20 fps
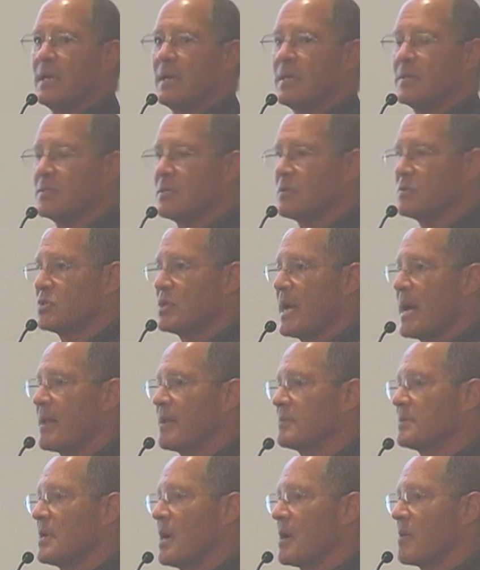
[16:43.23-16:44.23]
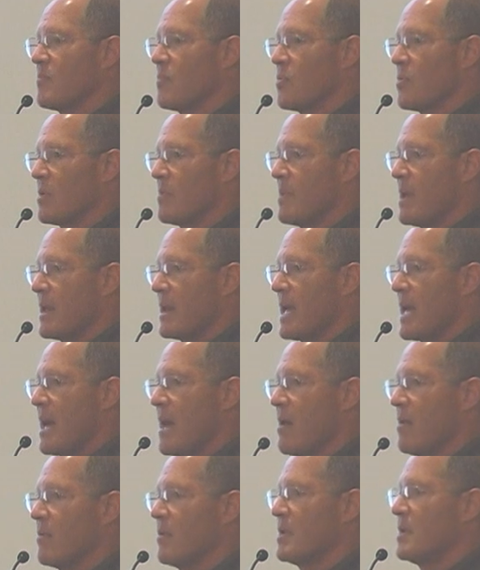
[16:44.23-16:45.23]
And so Chad will talk more about
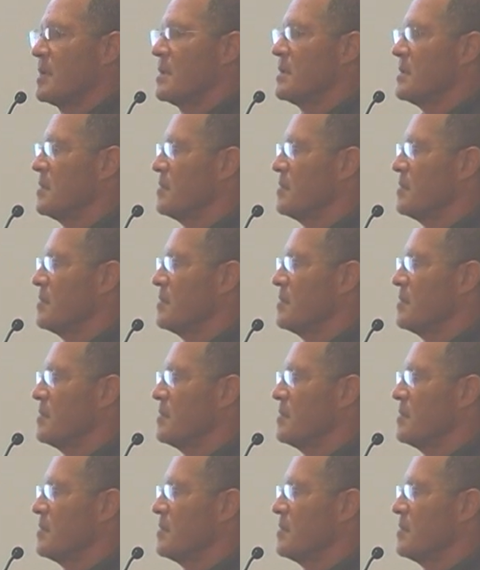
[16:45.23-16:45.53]
how